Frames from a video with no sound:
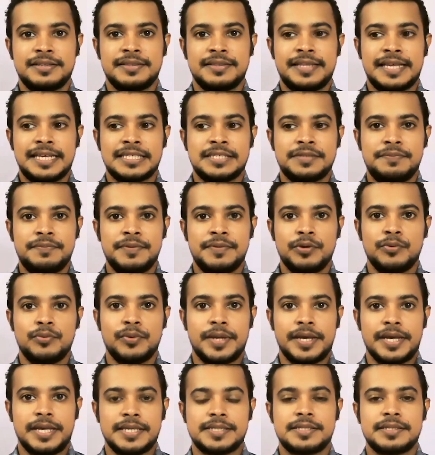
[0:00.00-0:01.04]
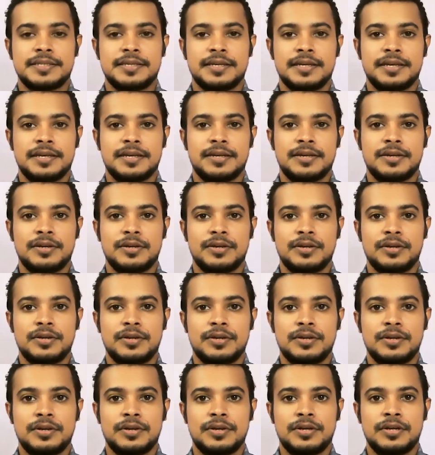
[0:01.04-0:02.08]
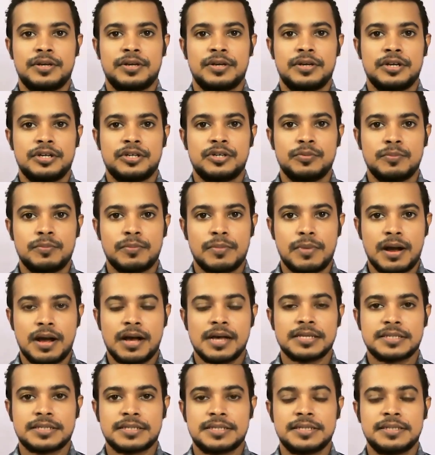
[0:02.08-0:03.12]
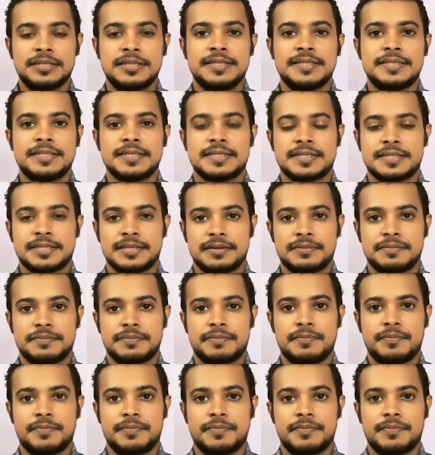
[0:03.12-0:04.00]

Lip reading: next few days to master this step.